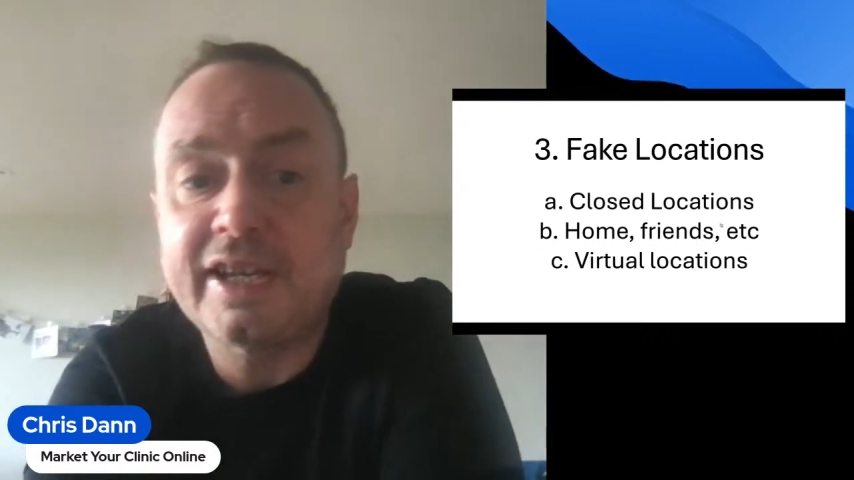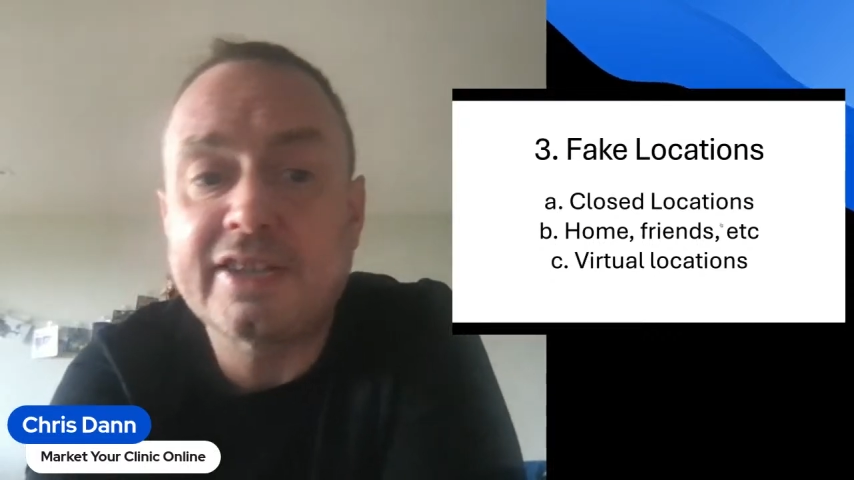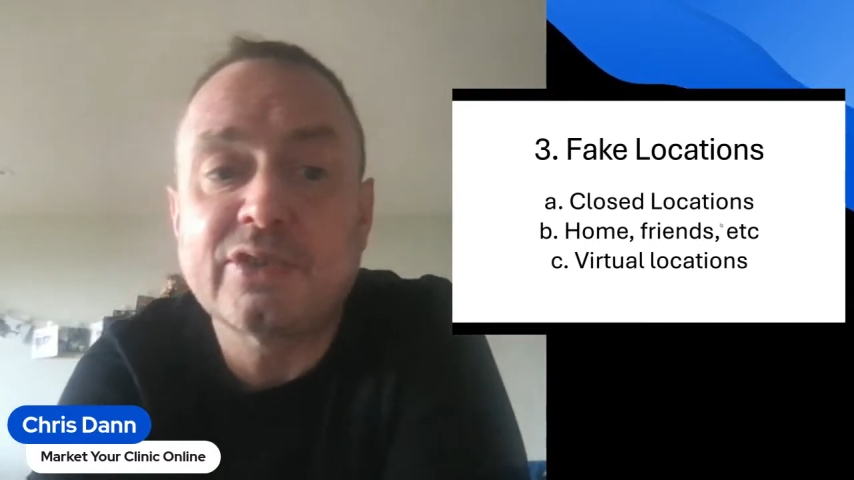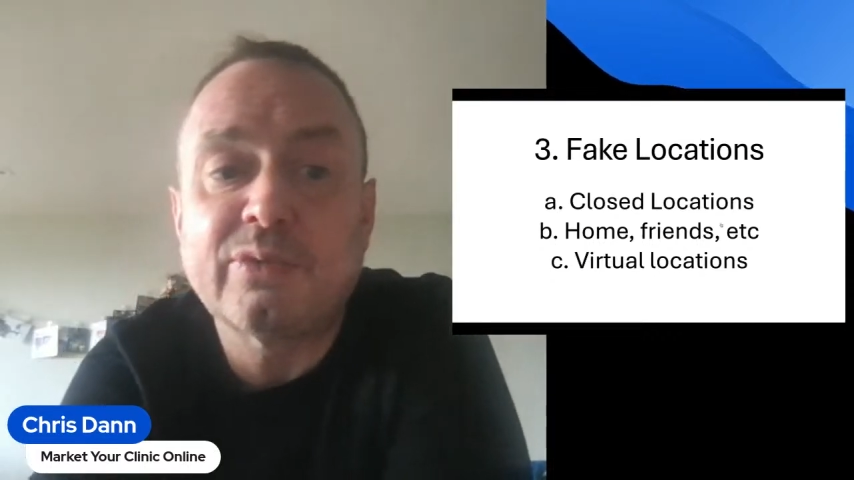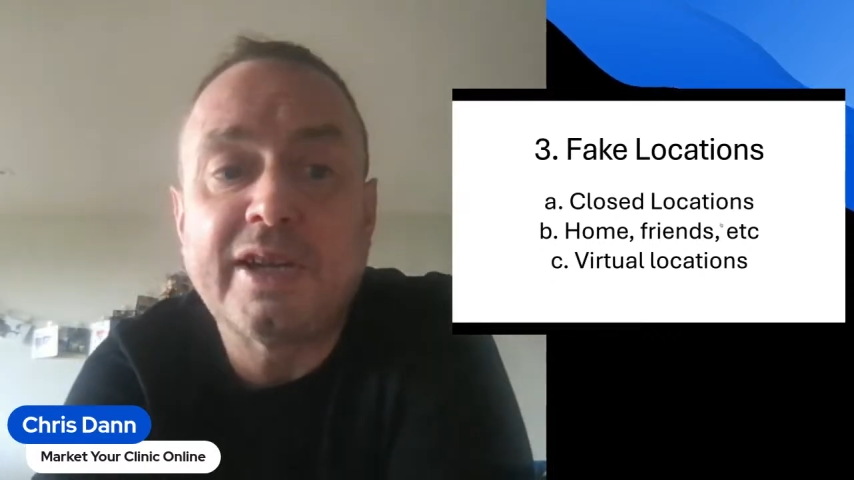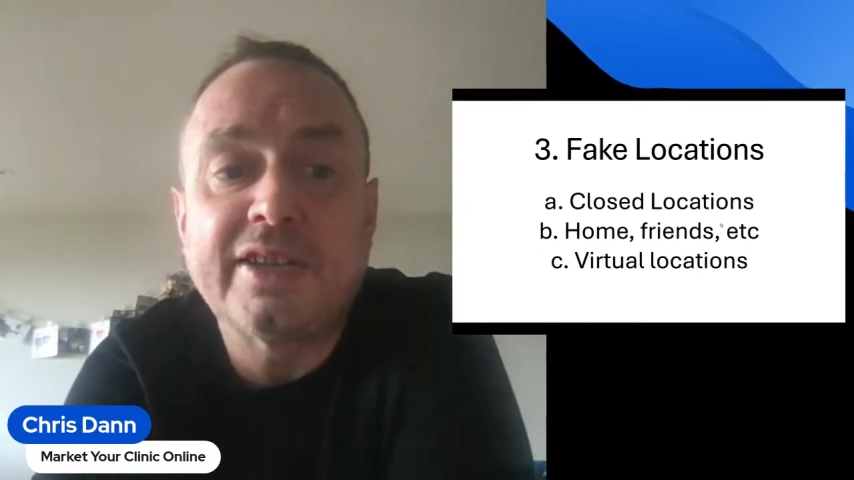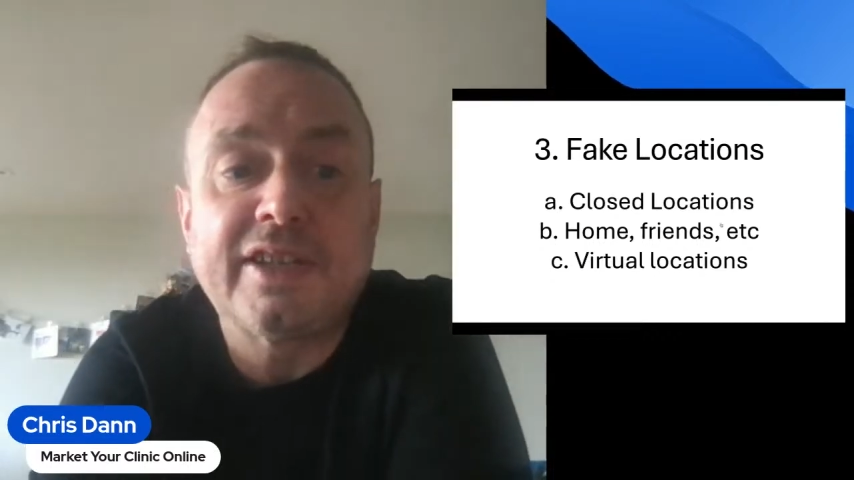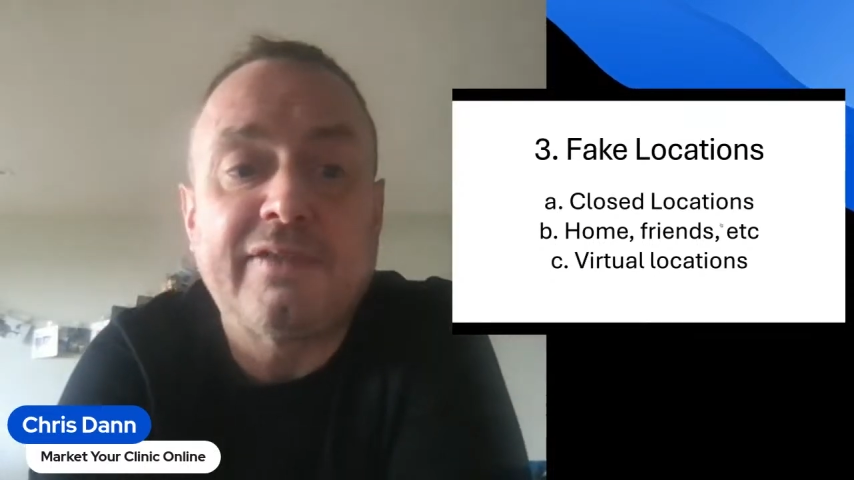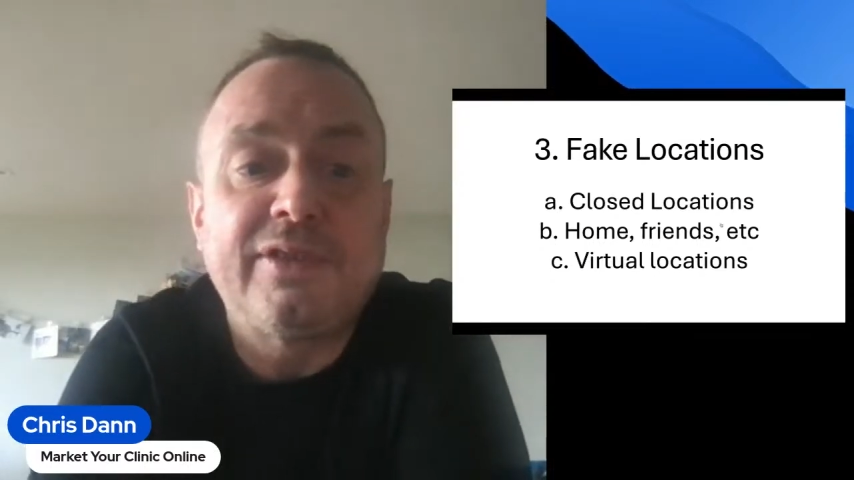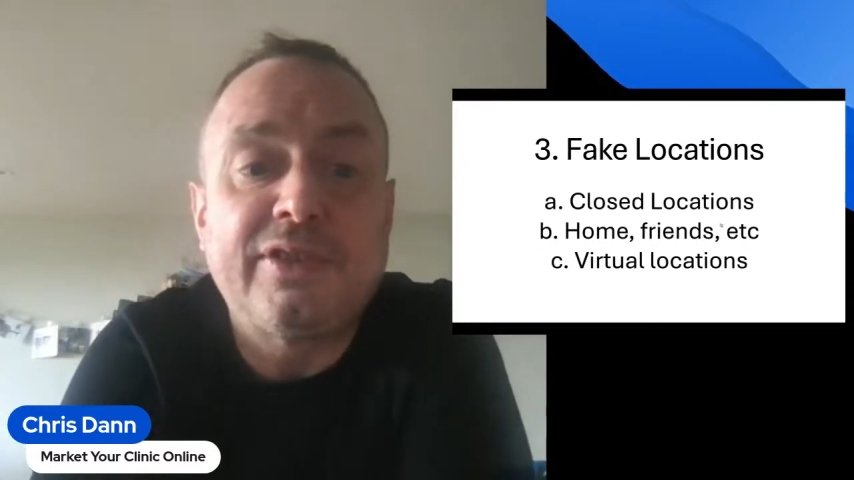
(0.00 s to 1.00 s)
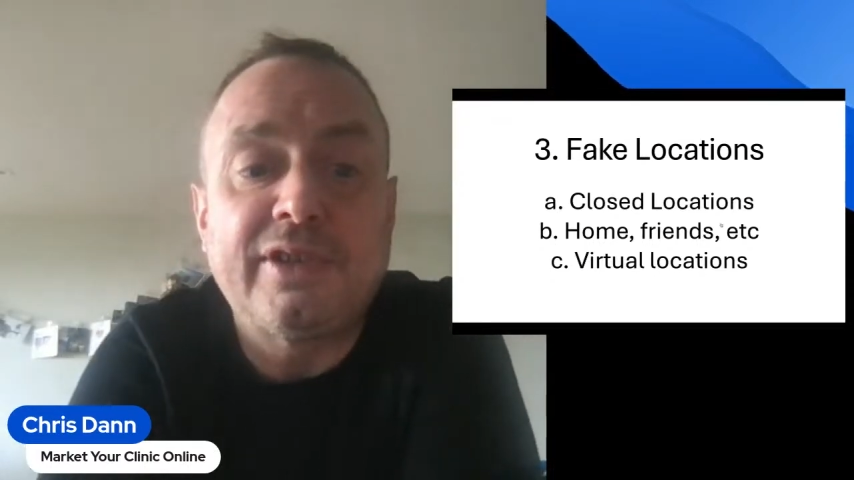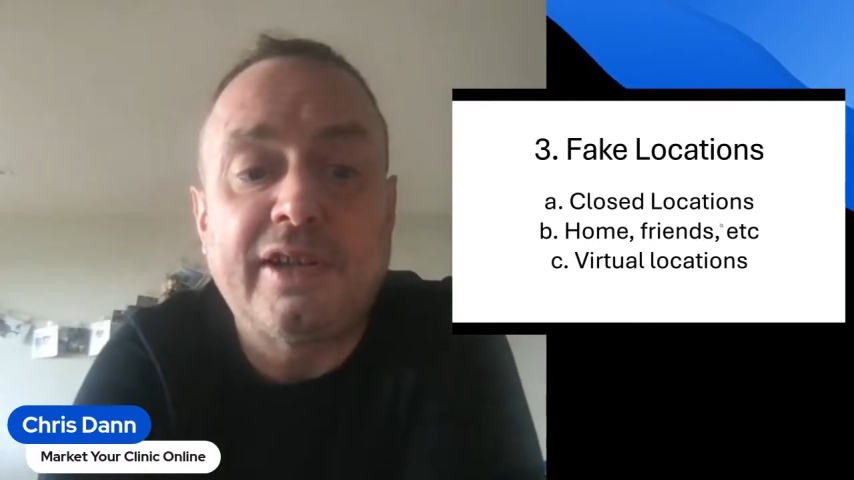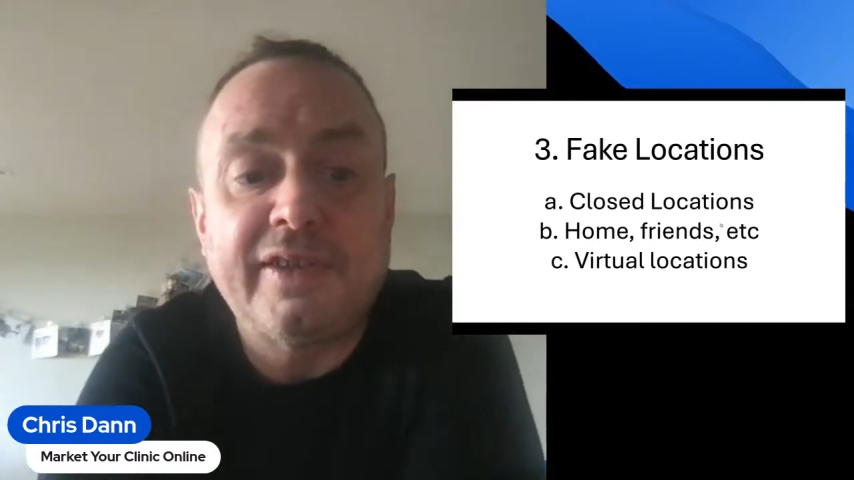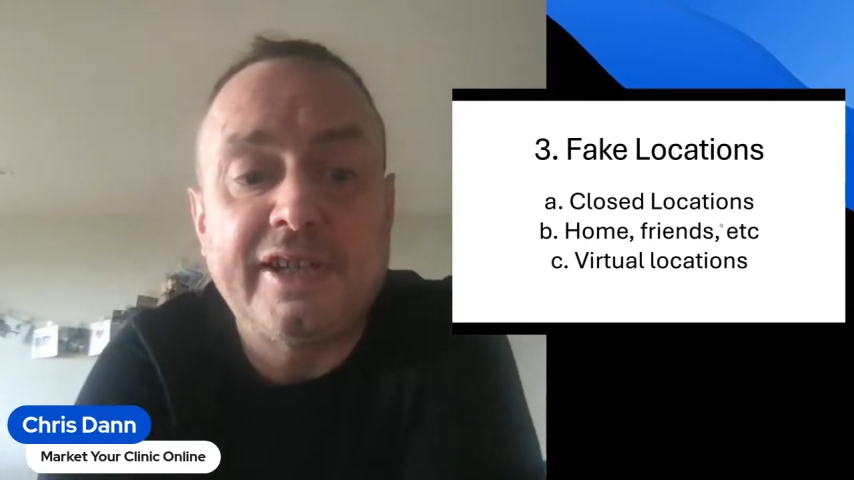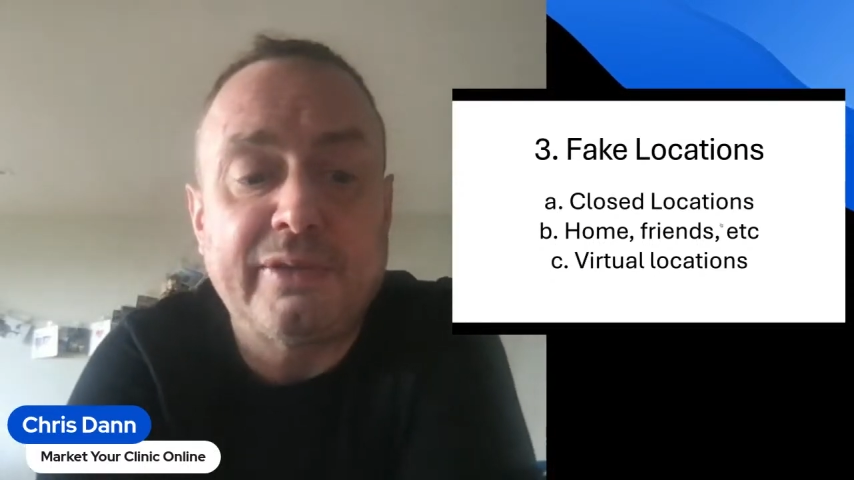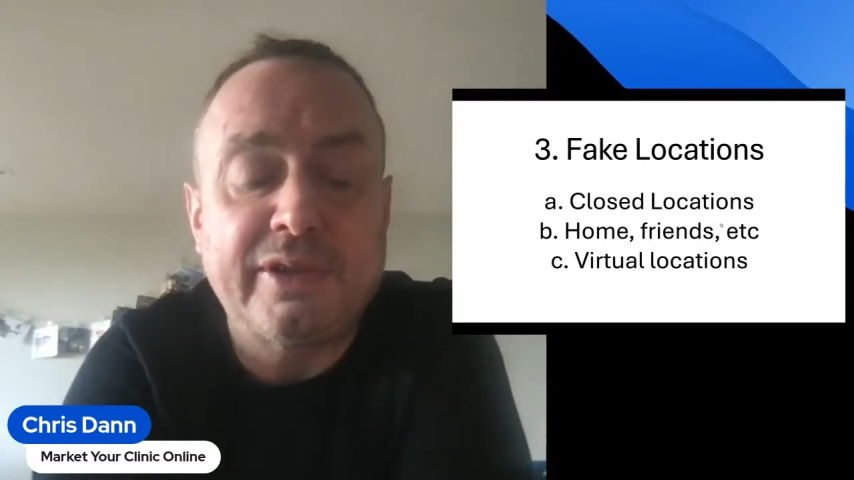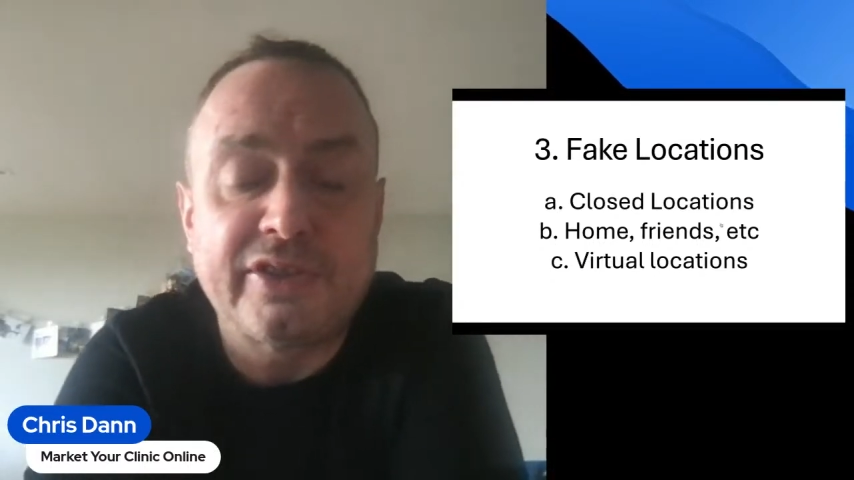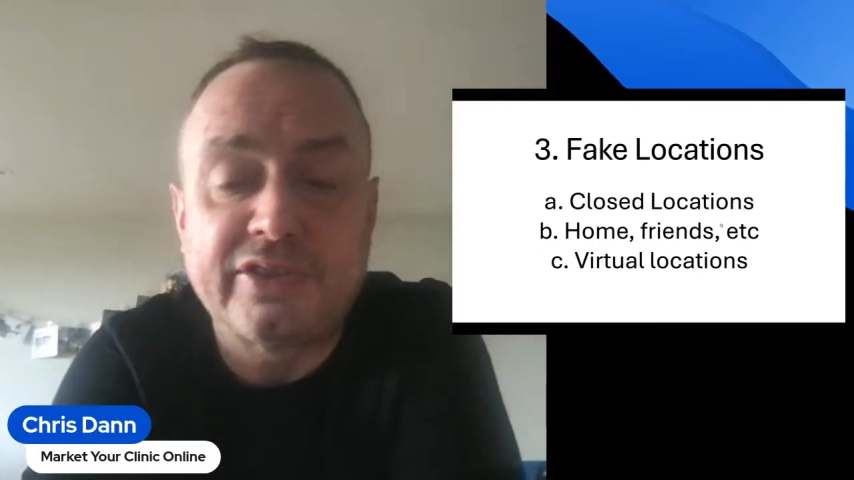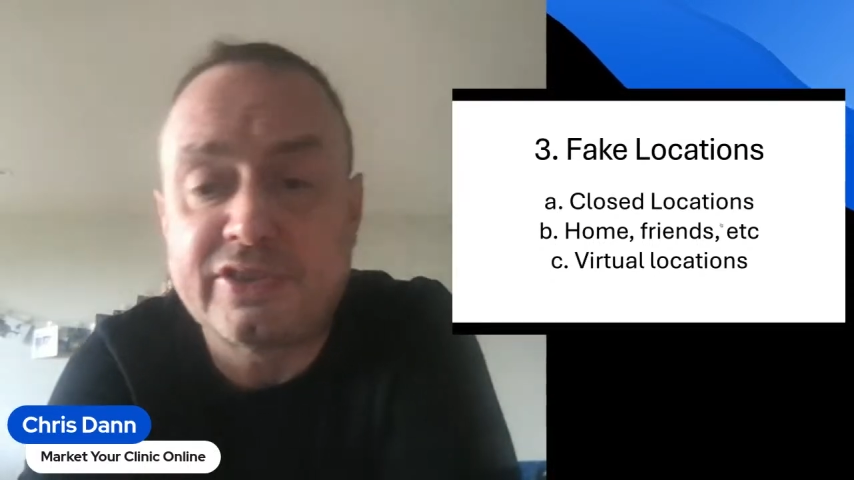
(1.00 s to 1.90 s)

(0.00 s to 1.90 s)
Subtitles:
As always, if you do have any questions